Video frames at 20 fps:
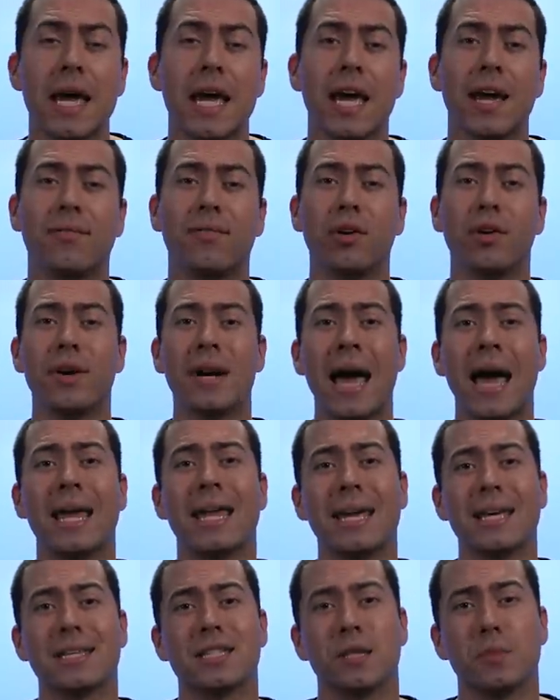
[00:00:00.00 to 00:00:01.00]
If you're
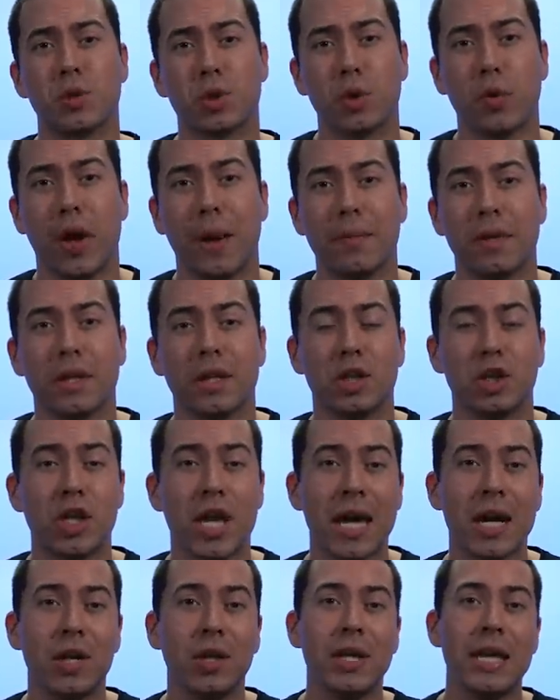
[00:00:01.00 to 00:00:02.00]
not yet subscribed to the
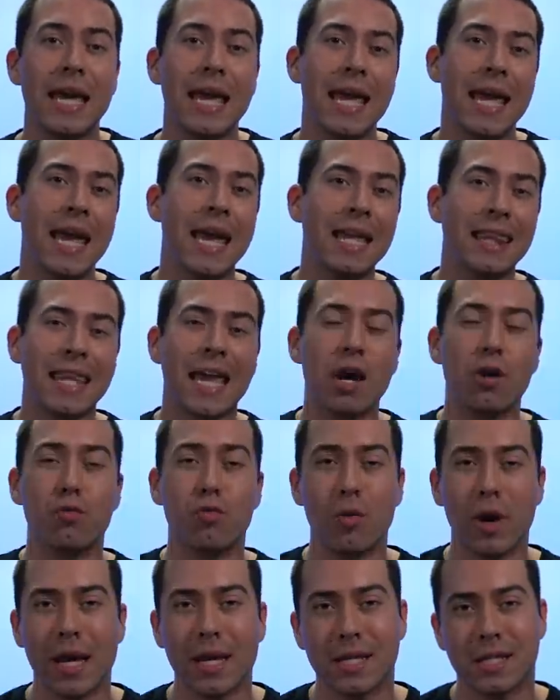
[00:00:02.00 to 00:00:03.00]
channel, hit that
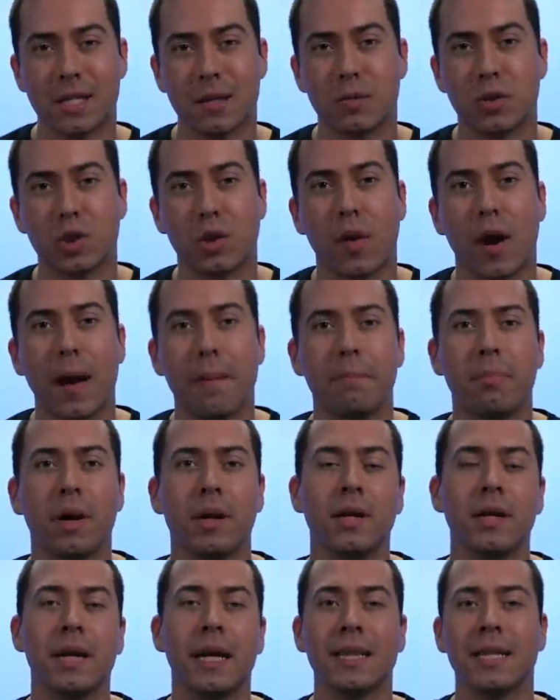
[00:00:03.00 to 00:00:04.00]
red subscribe
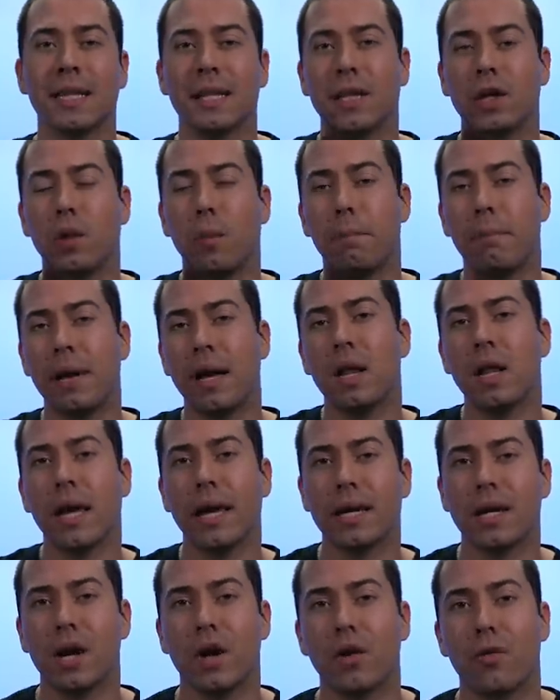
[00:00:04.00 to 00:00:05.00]
button and the little bell
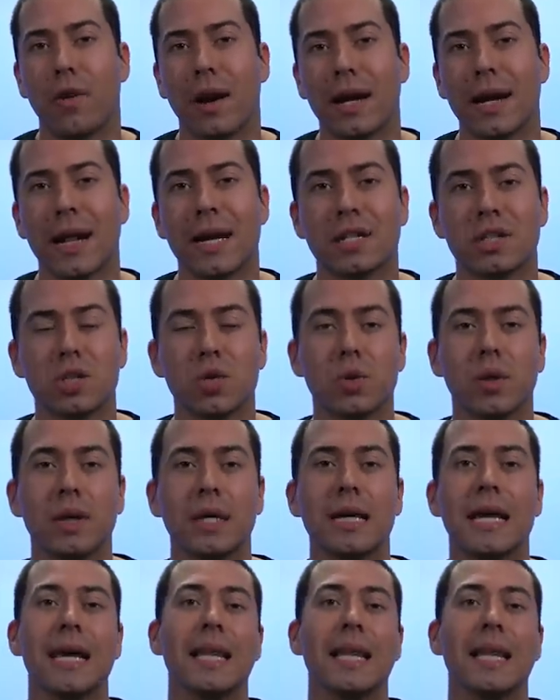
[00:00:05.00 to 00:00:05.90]
icon right next to it.